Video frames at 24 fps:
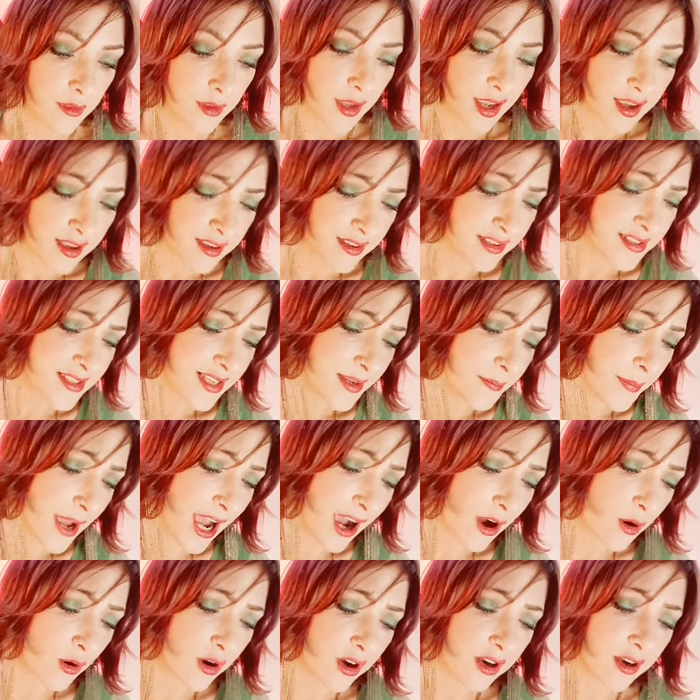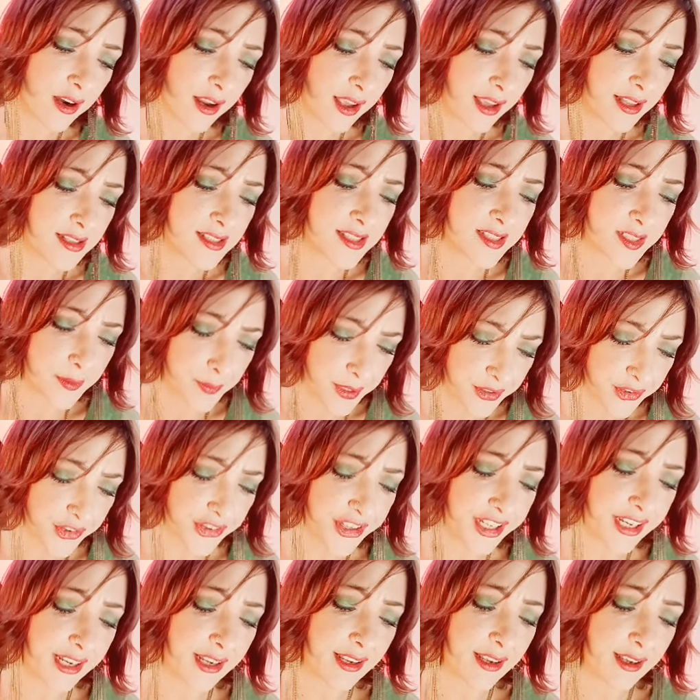I see power and
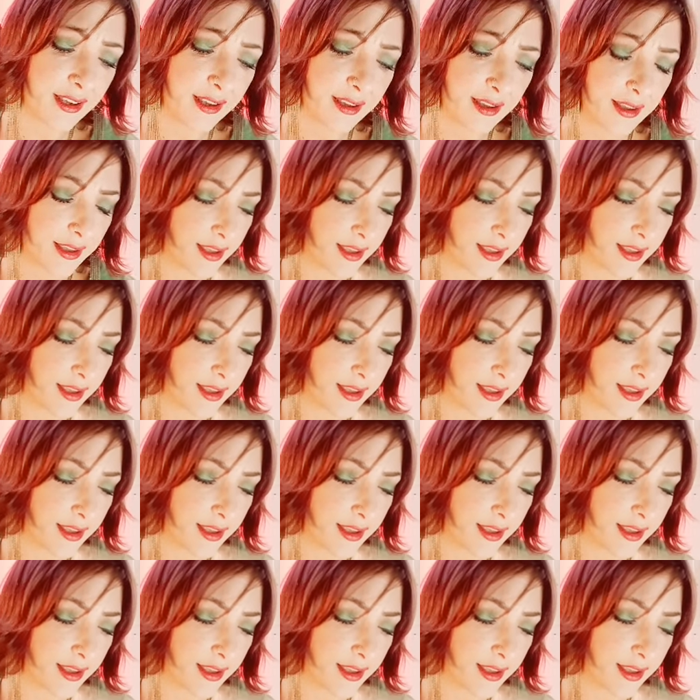stability